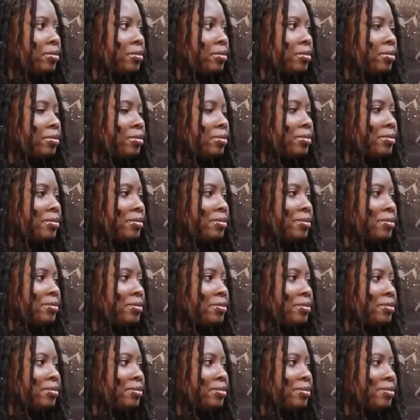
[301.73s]

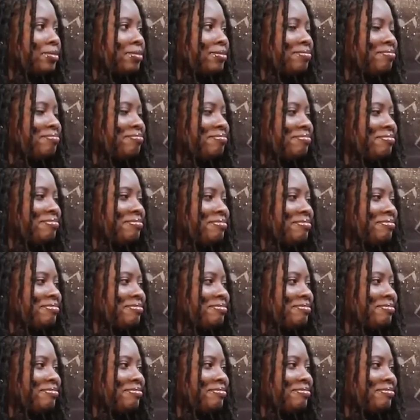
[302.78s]
[no speech]